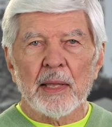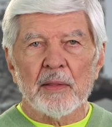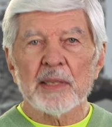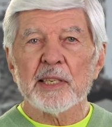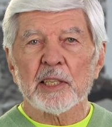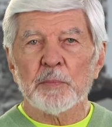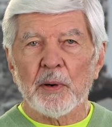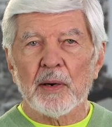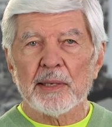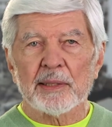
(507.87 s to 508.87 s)
This
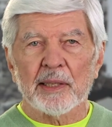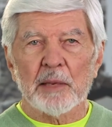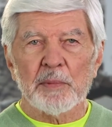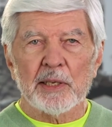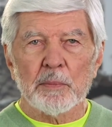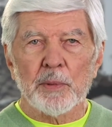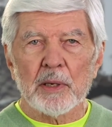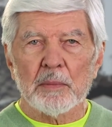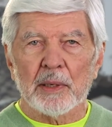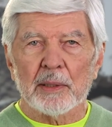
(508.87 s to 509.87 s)
experience led me to
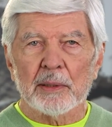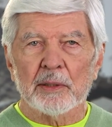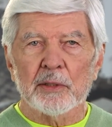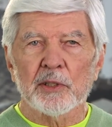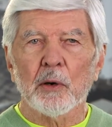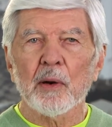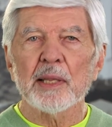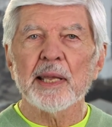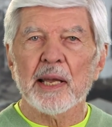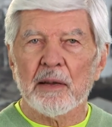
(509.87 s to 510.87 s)
Burma to
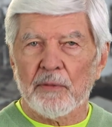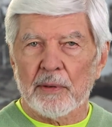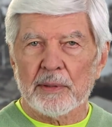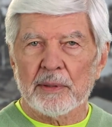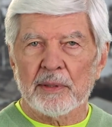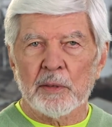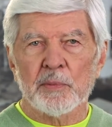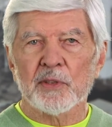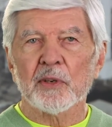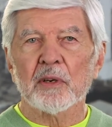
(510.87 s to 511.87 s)
join the effort to
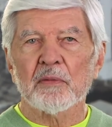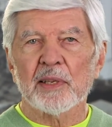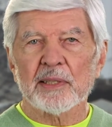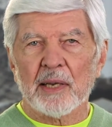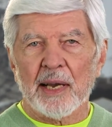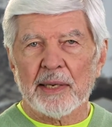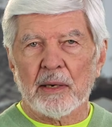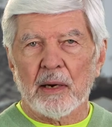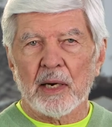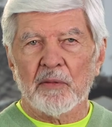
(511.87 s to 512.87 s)
preserve this
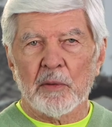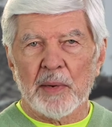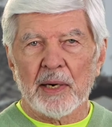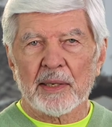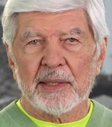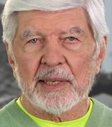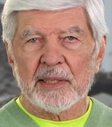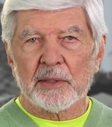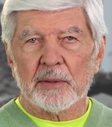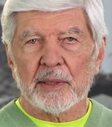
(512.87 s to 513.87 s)
icon of American
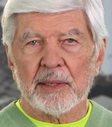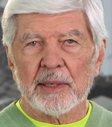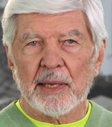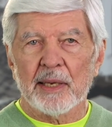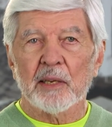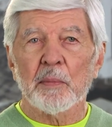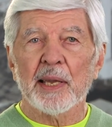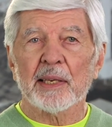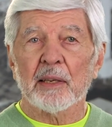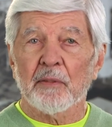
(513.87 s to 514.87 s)
history and to
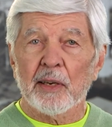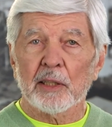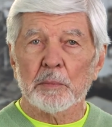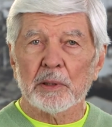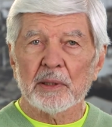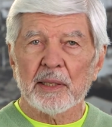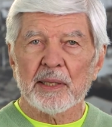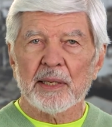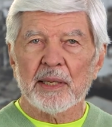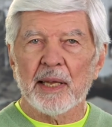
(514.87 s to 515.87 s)
make it available,
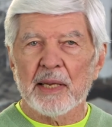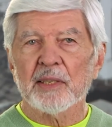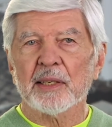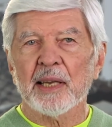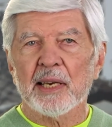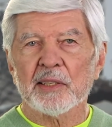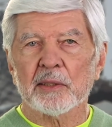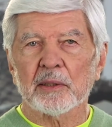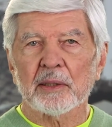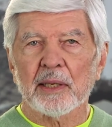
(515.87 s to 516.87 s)

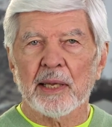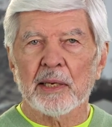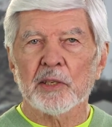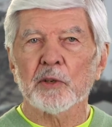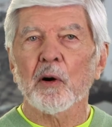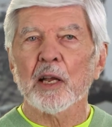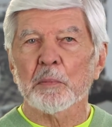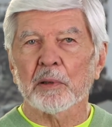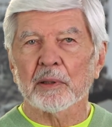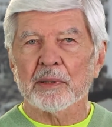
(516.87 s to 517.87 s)
educational, and
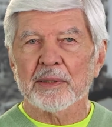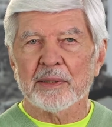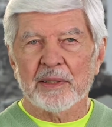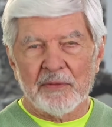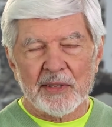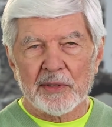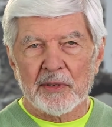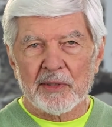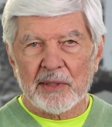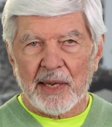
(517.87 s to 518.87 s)
enjoyable to
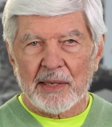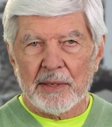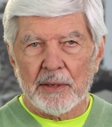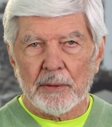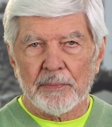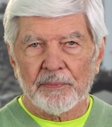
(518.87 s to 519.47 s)
visitors like you.